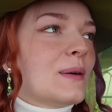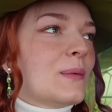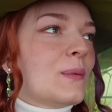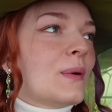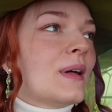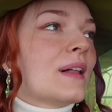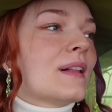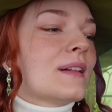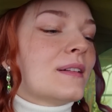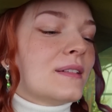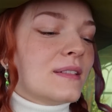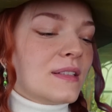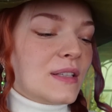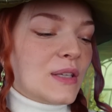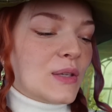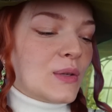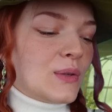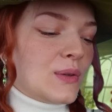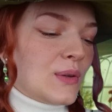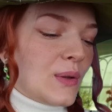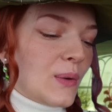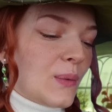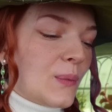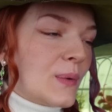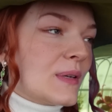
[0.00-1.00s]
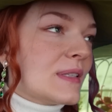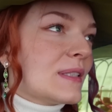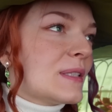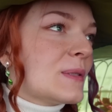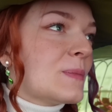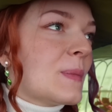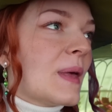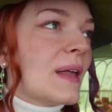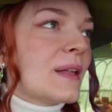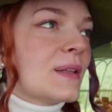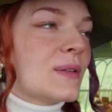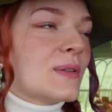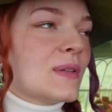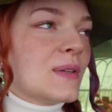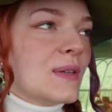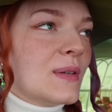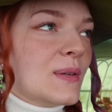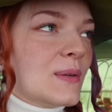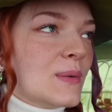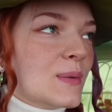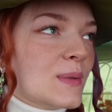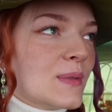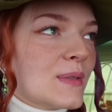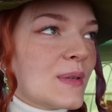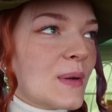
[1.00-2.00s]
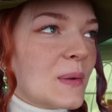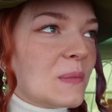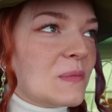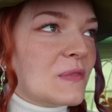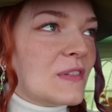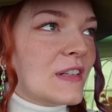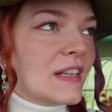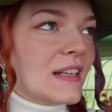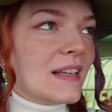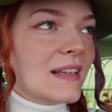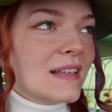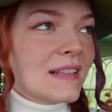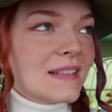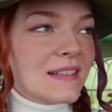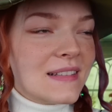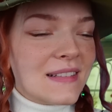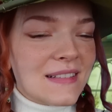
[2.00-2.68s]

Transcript: Well, you know what spell to use, hopefully.